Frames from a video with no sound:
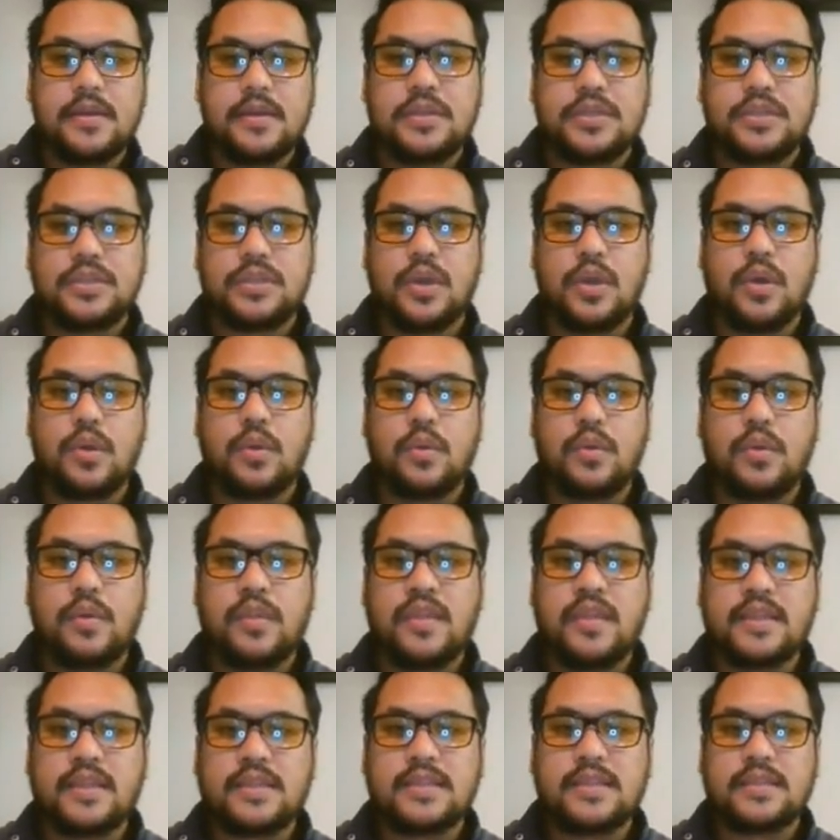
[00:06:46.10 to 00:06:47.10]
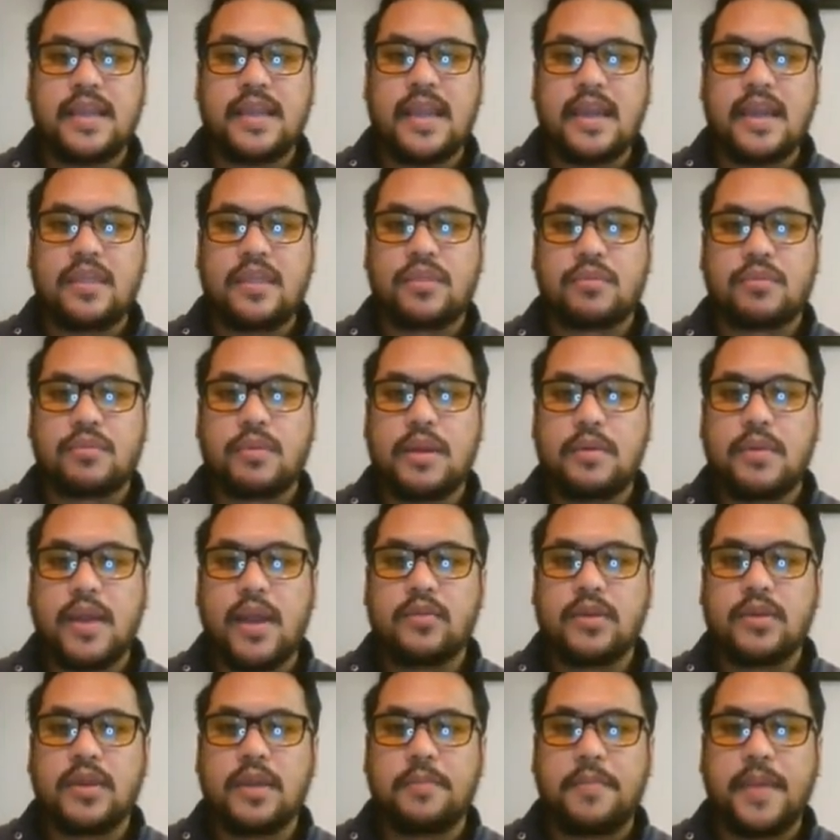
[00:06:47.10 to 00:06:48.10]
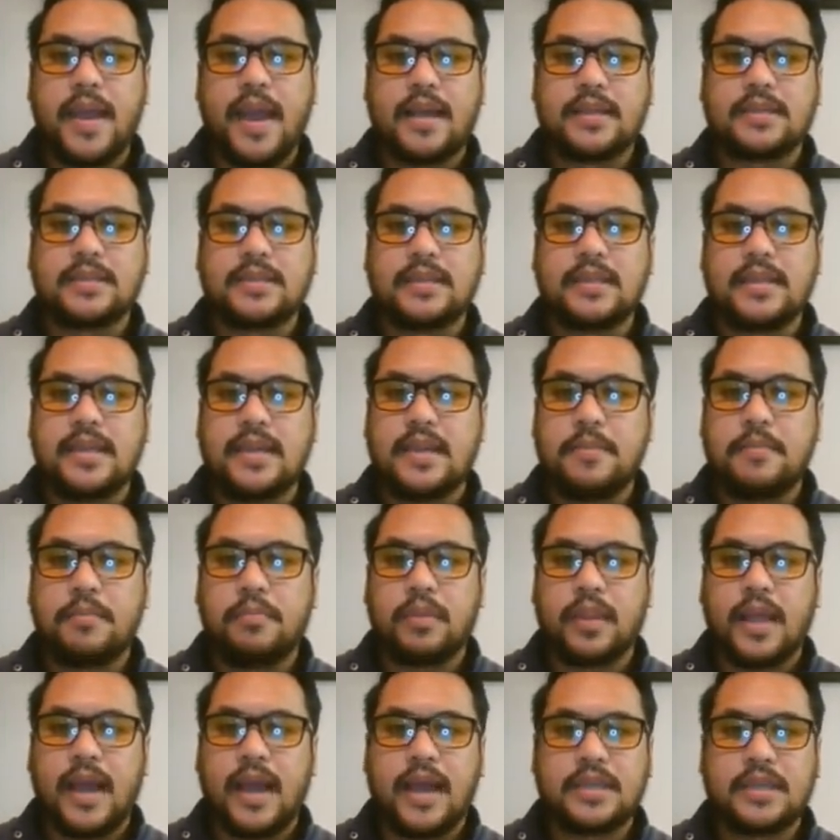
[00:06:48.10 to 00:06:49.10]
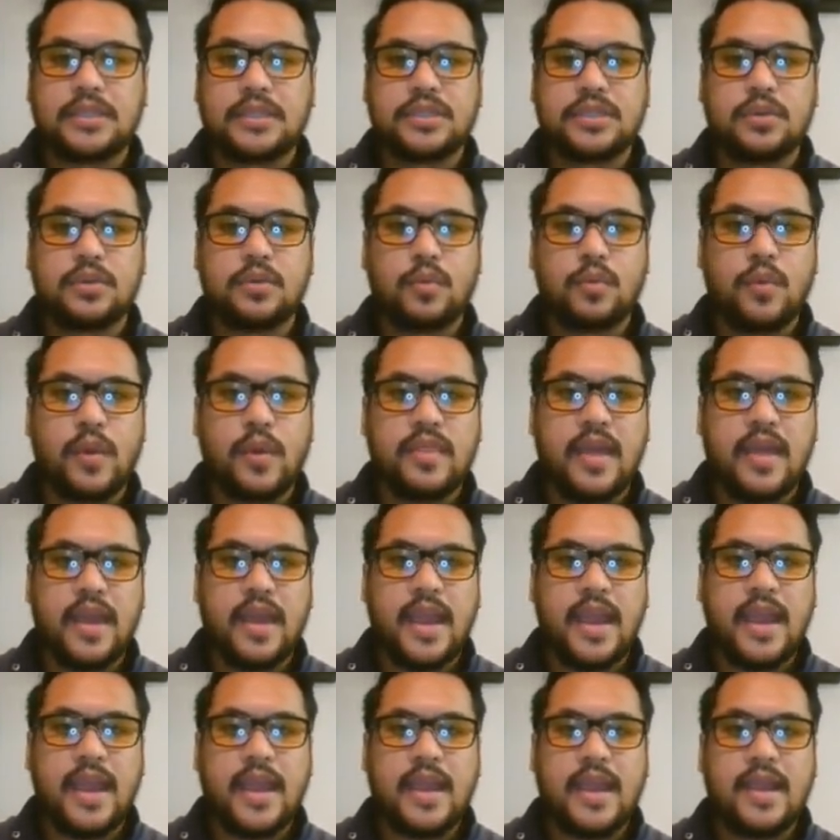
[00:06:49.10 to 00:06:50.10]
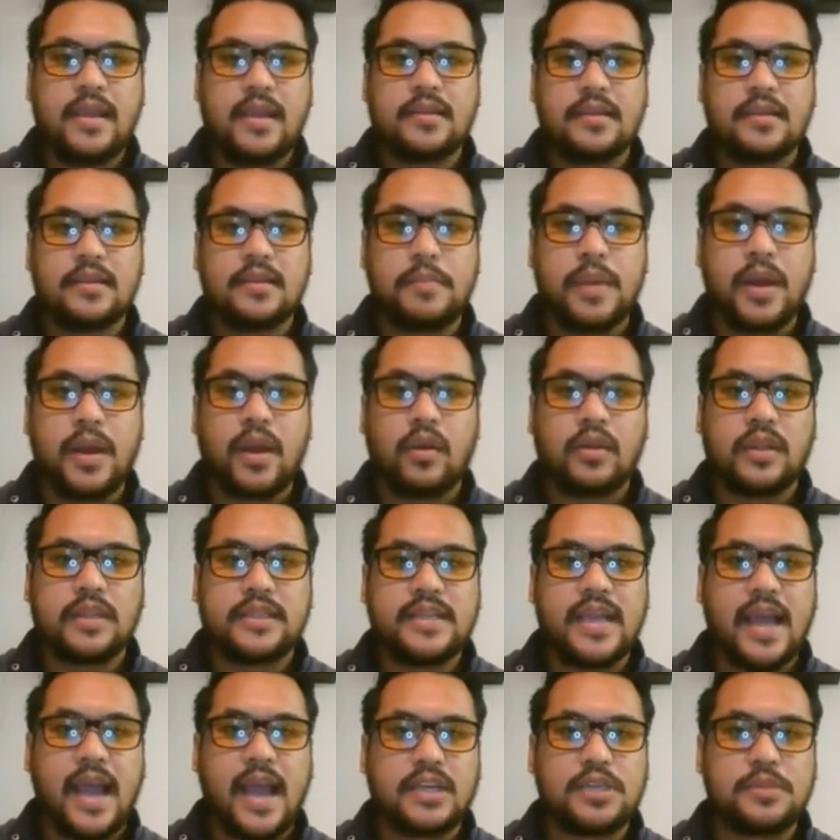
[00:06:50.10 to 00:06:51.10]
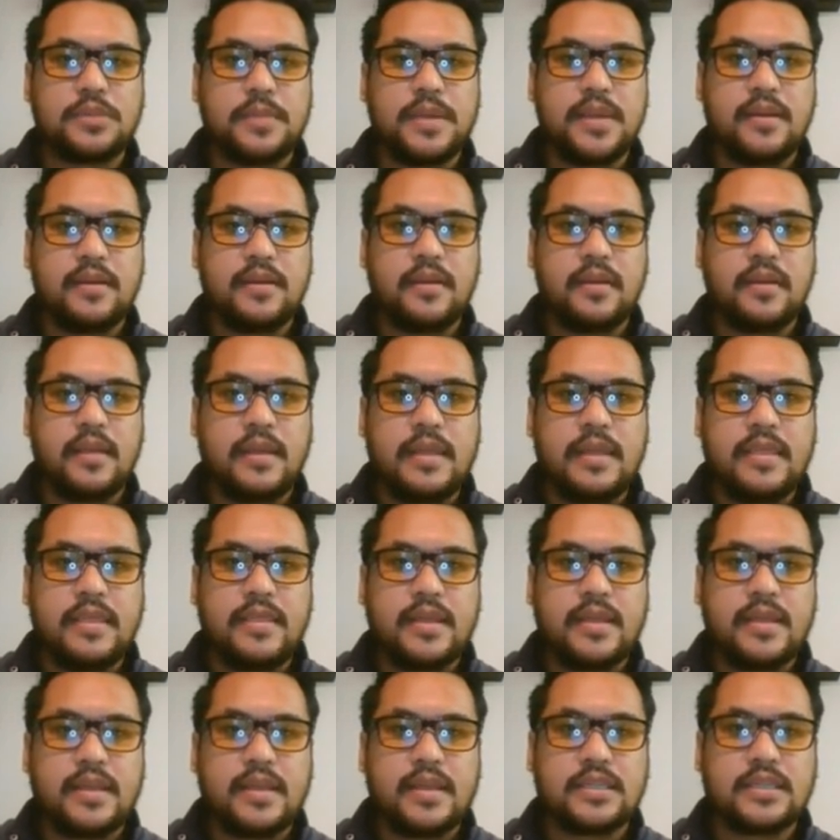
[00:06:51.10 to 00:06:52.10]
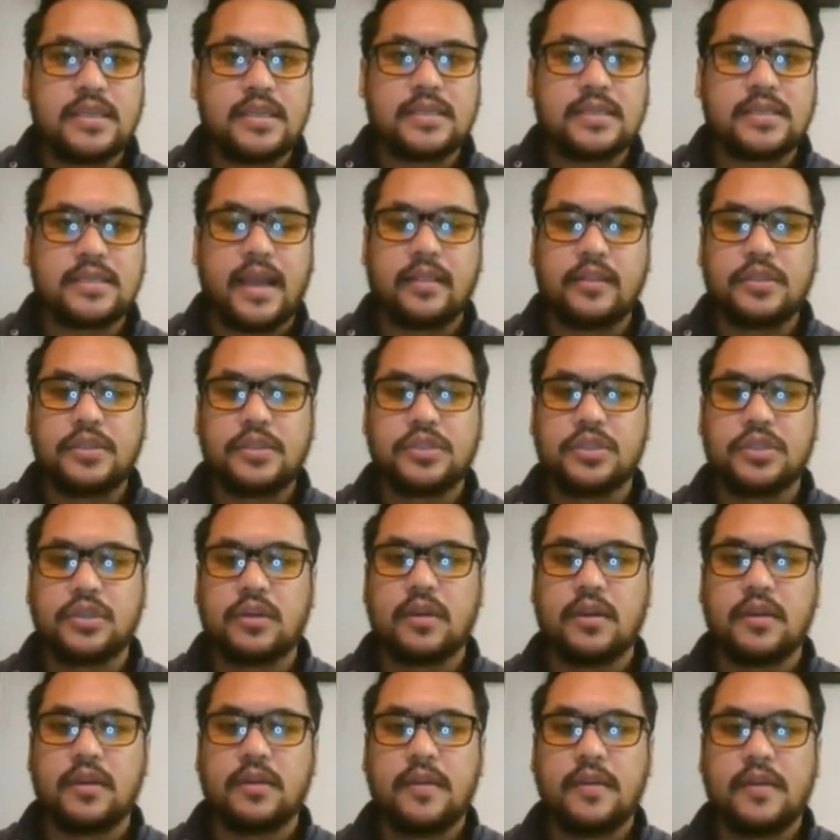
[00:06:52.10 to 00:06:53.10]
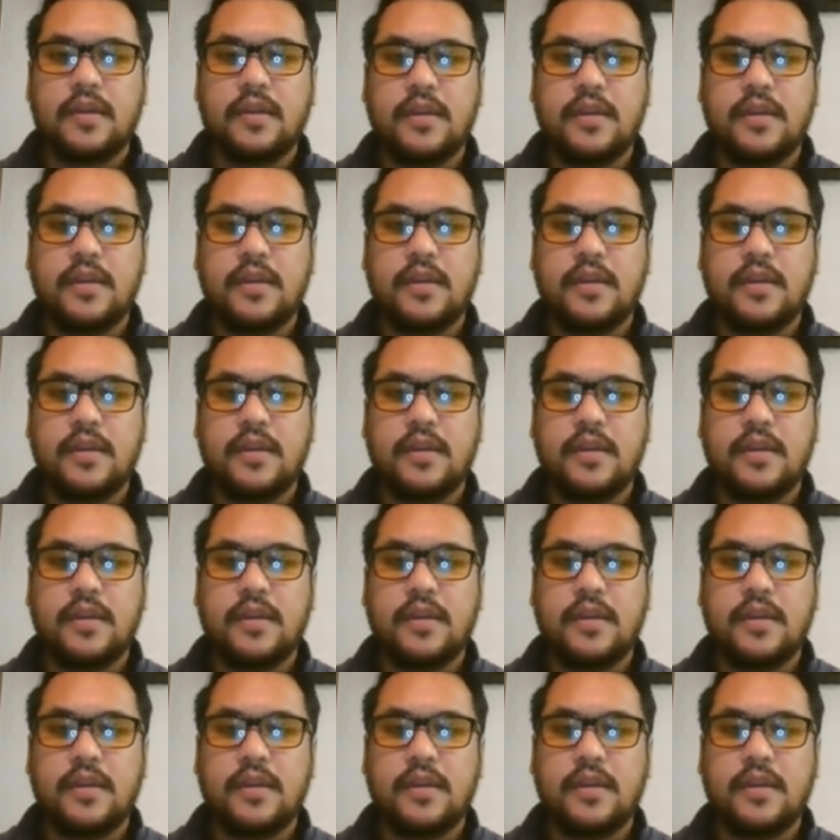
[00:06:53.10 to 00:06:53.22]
So this is a three round capacity blaster with a barrel attachment in this silencer.